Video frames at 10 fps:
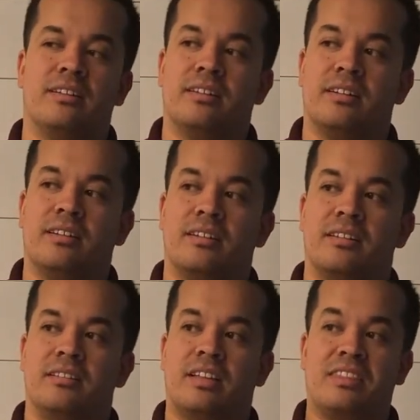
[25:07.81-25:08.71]
He didn't
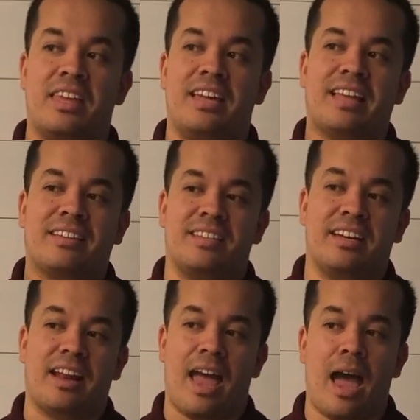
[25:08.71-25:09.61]
die. The thing that
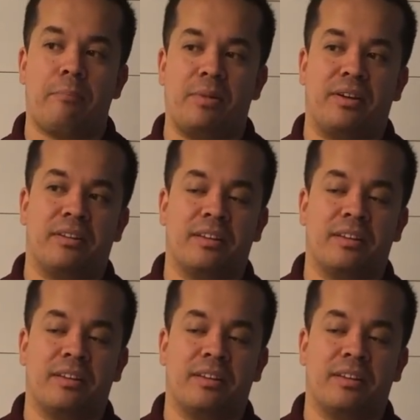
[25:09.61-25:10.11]
didn't happen